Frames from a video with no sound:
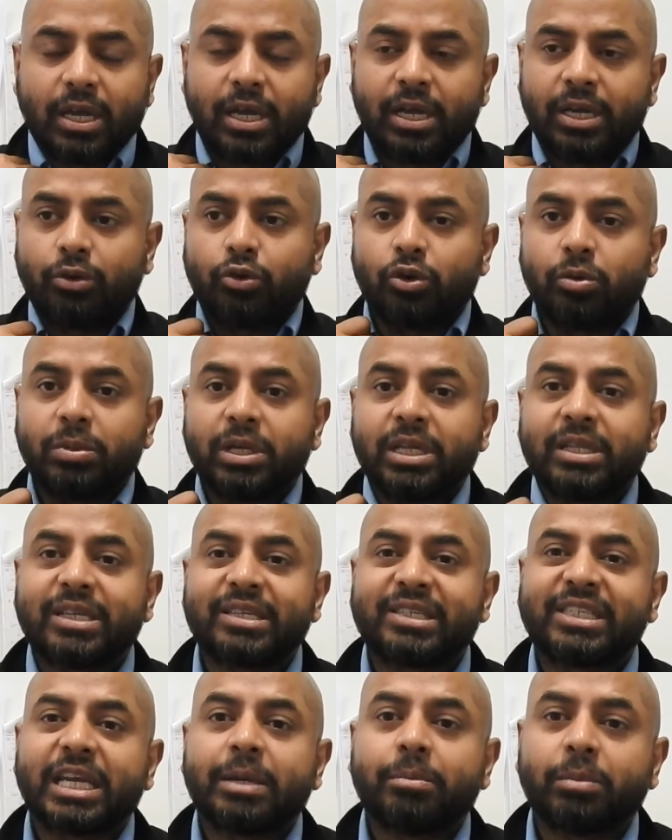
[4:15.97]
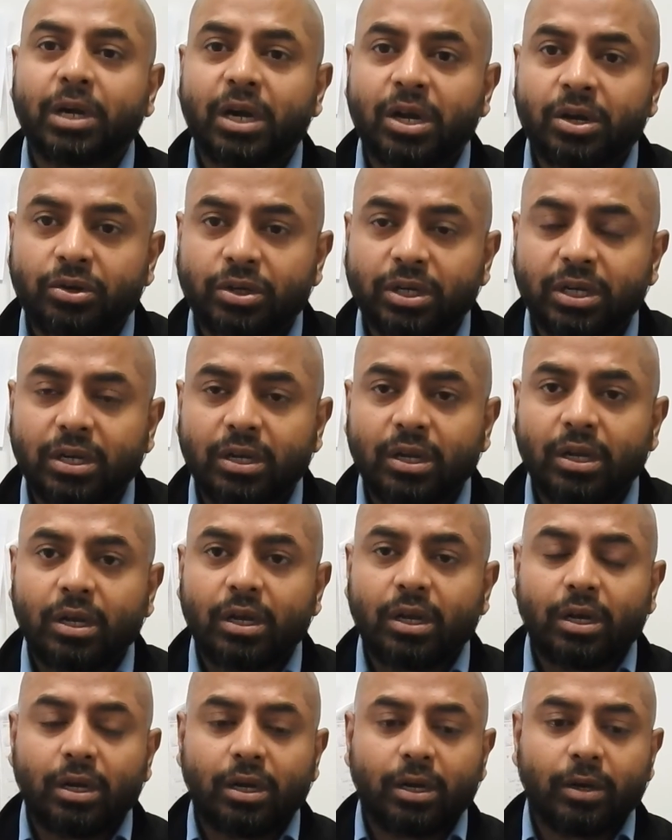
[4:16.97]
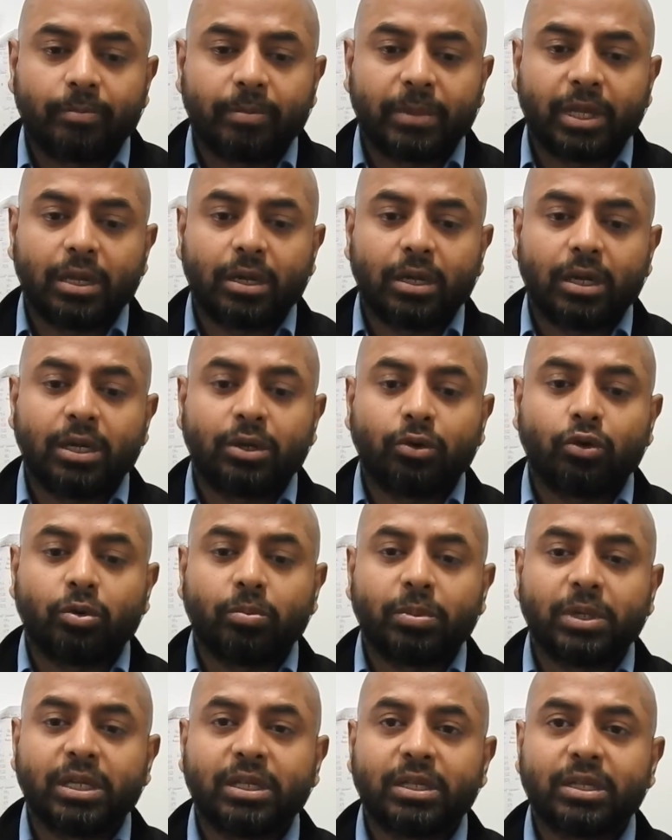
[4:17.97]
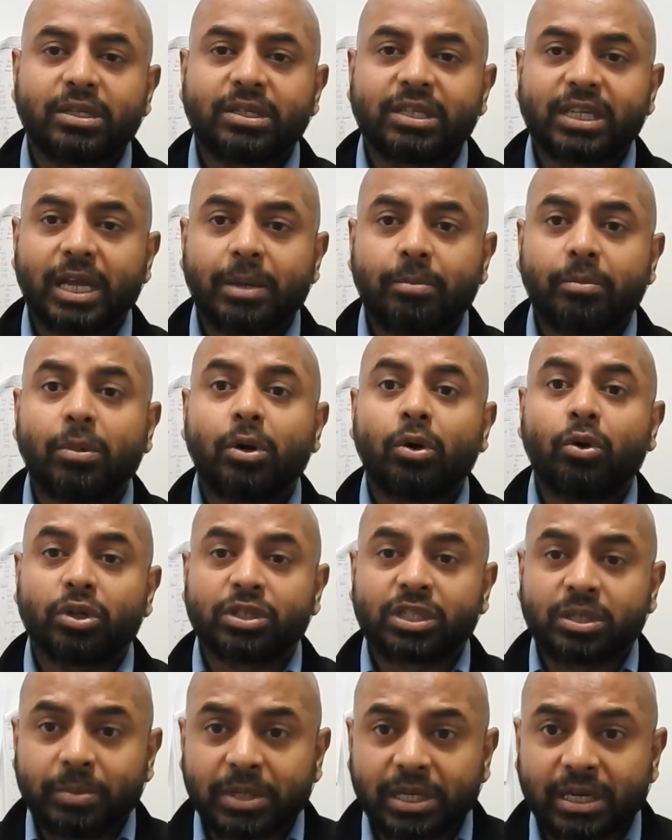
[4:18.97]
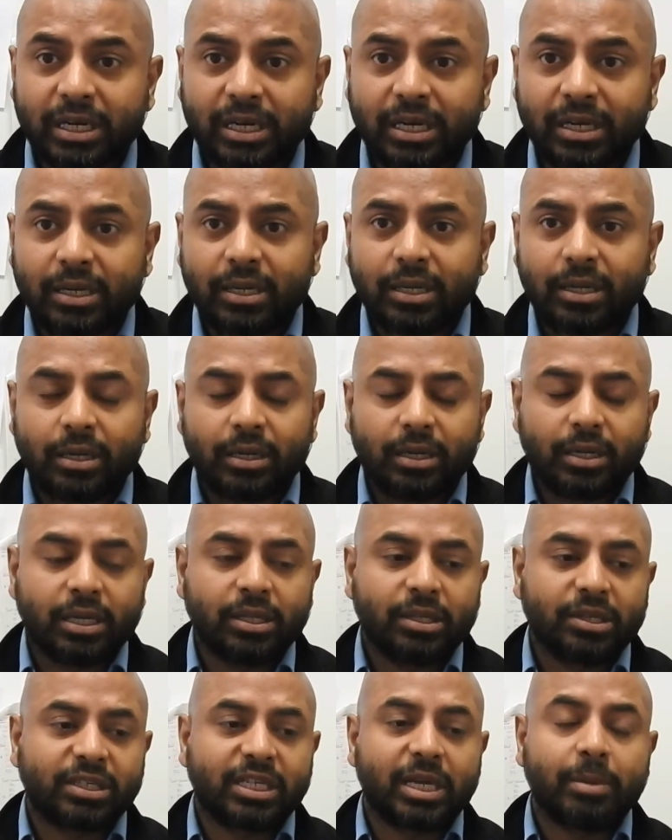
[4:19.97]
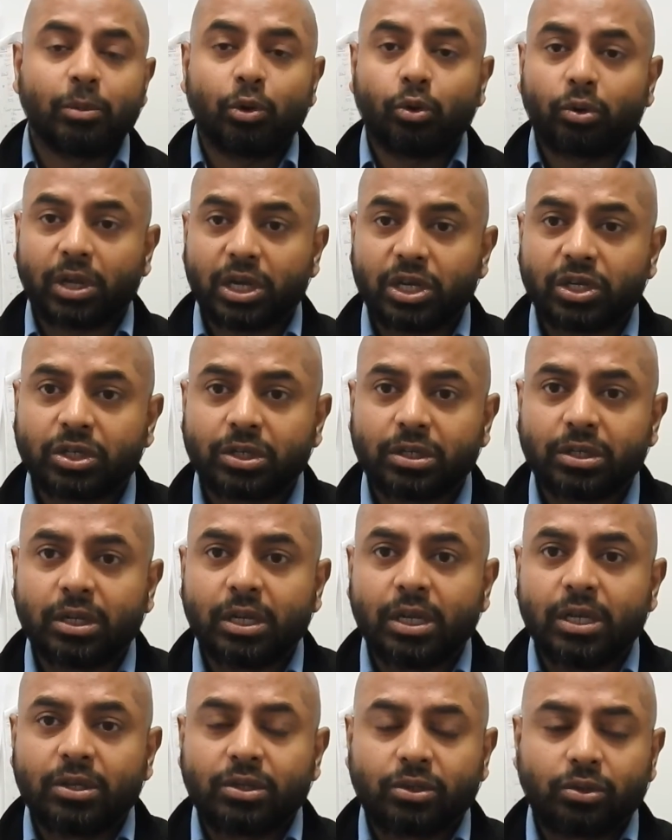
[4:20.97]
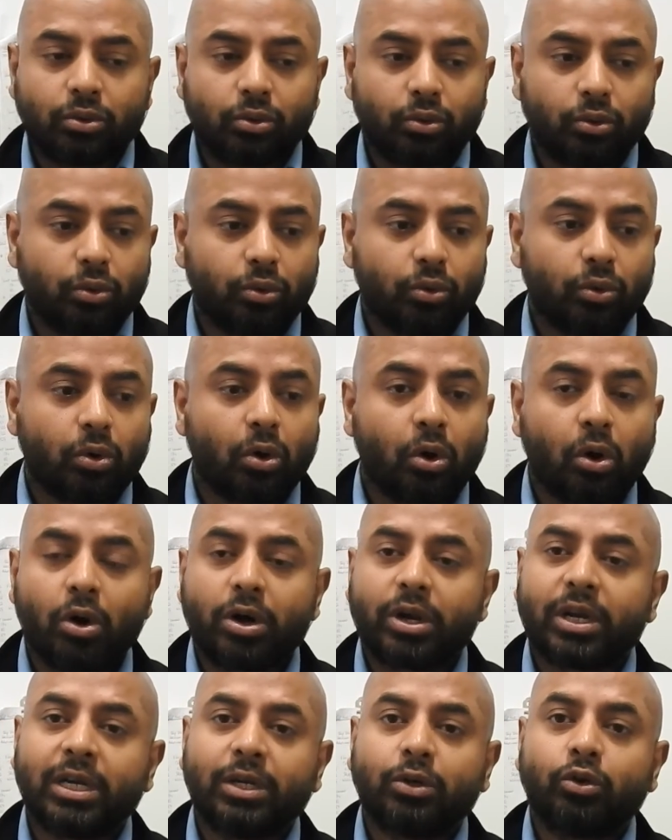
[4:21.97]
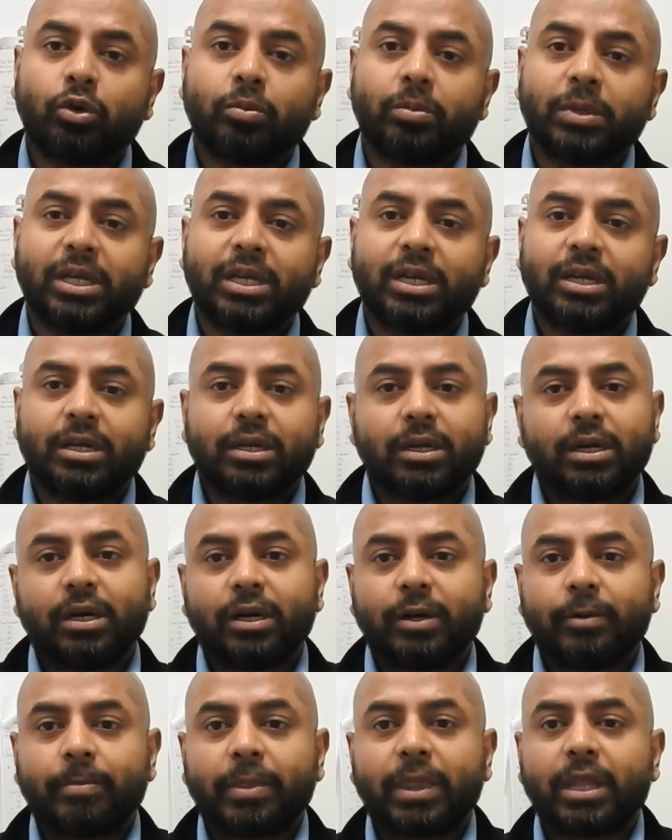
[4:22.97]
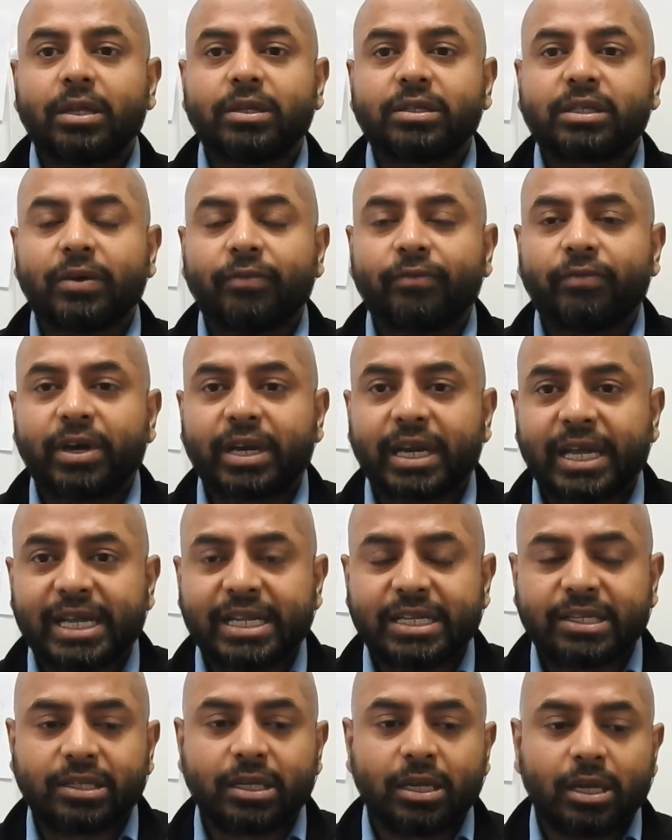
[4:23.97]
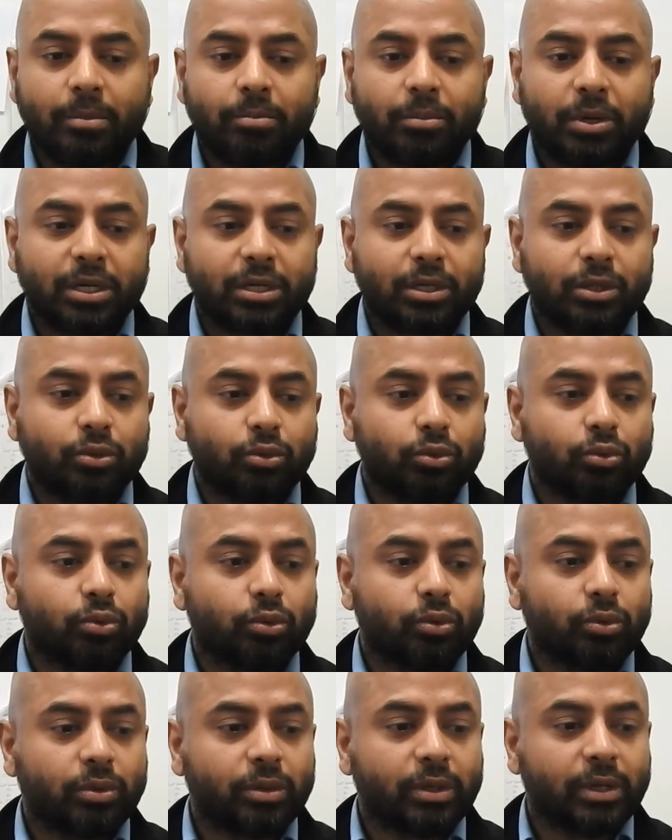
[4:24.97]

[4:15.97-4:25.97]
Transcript: It could be in the same country, it could be in the same hospital, in the same location, so, or it could be somewhere else, but you